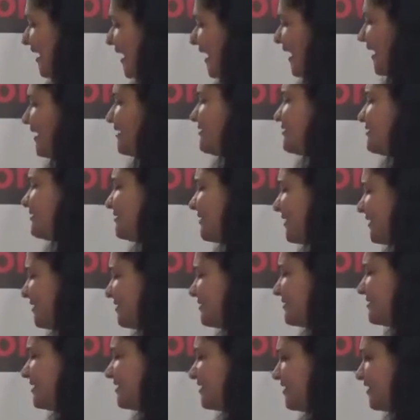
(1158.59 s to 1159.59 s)
And there
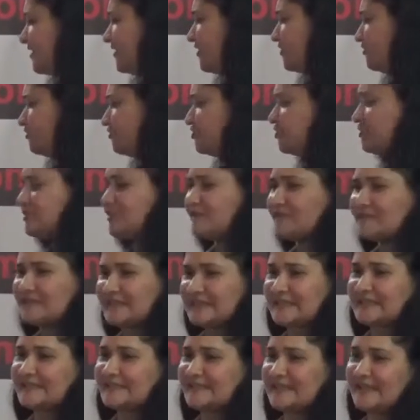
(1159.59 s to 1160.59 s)
is that illusion of
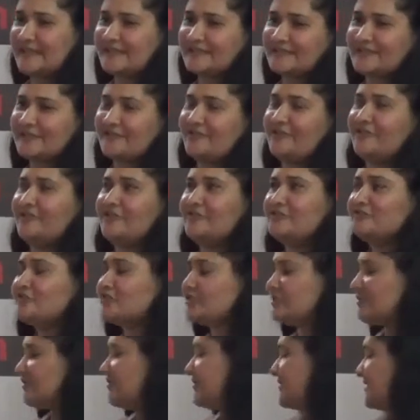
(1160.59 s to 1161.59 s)
success. So
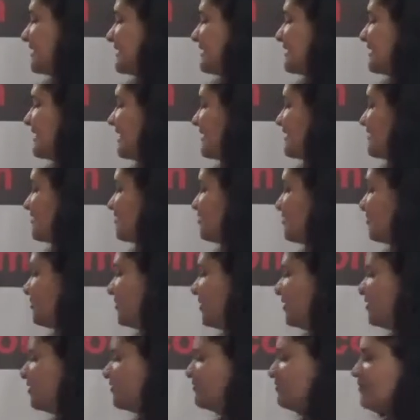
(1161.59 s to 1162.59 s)
illusion of success could
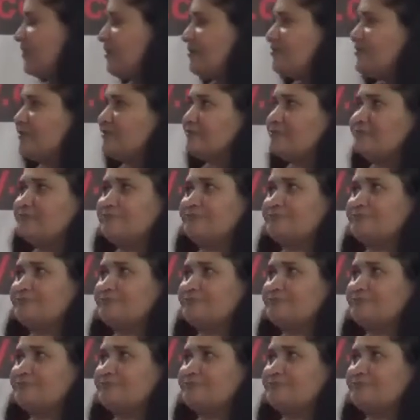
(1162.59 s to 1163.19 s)
be in the form of